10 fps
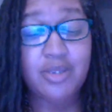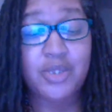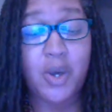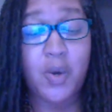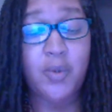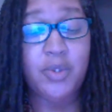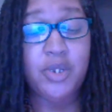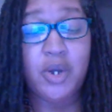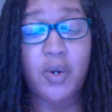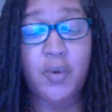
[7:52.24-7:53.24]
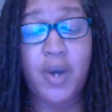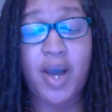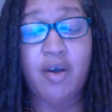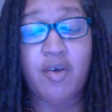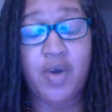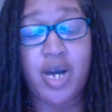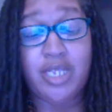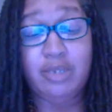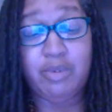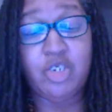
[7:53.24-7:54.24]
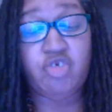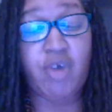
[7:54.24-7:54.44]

So, you know, husbands,